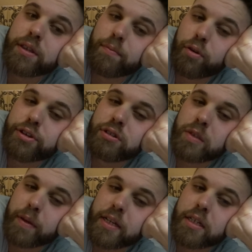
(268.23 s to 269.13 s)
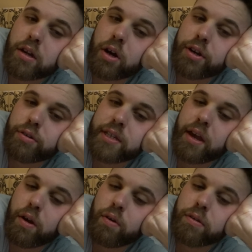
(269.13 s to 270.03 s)
The more you spend on
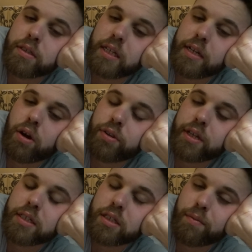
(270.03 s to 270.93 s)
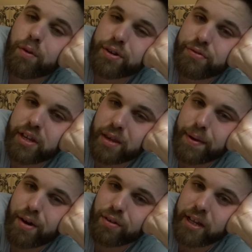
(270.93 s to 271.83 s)
hotels and all this, the more you think
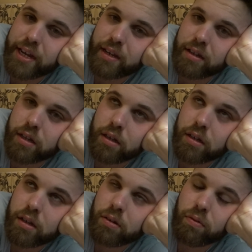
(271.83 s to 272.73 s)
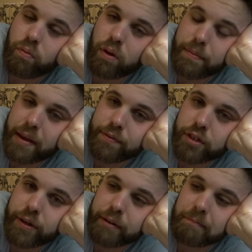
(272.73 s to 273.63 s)
about like, what am I even
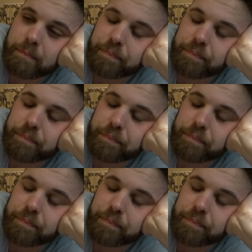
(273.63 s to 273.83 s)
doing?